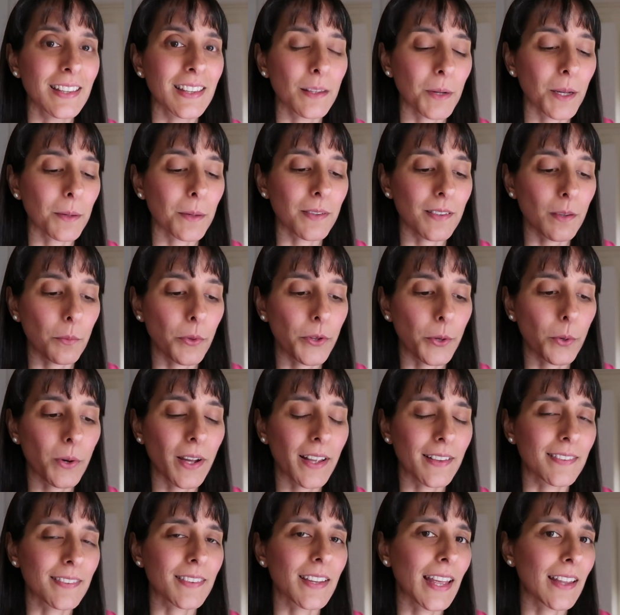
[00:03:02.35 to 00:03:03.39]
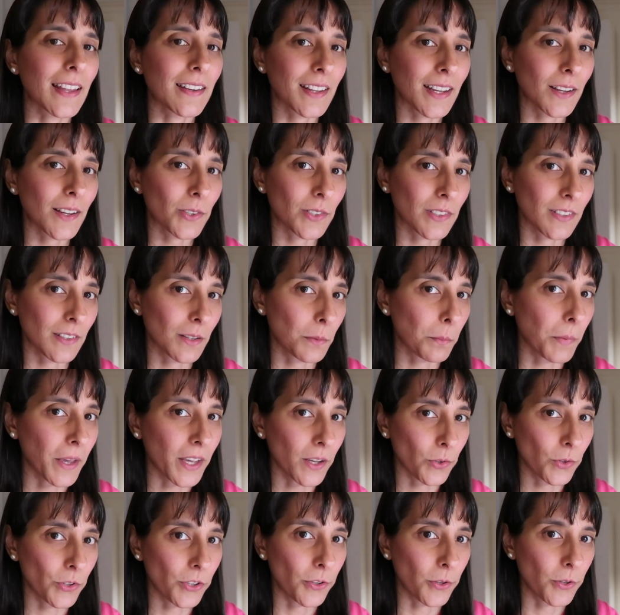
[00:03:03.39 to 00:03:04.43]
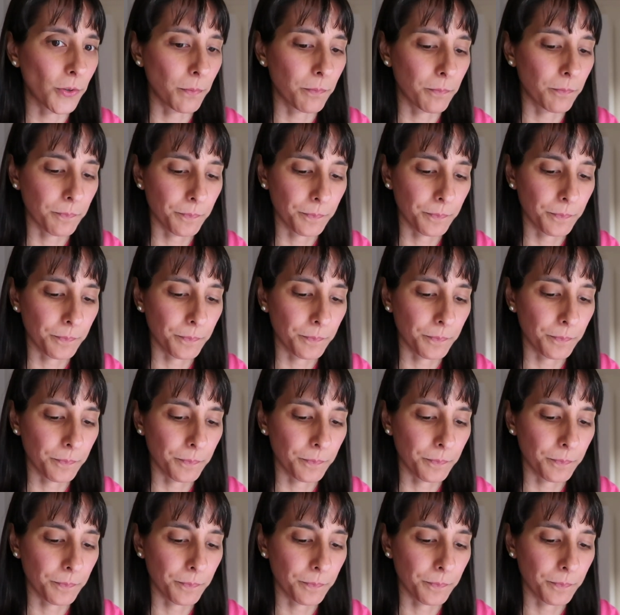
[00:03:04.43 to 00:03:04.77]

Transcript: There might be something quite stand out about you.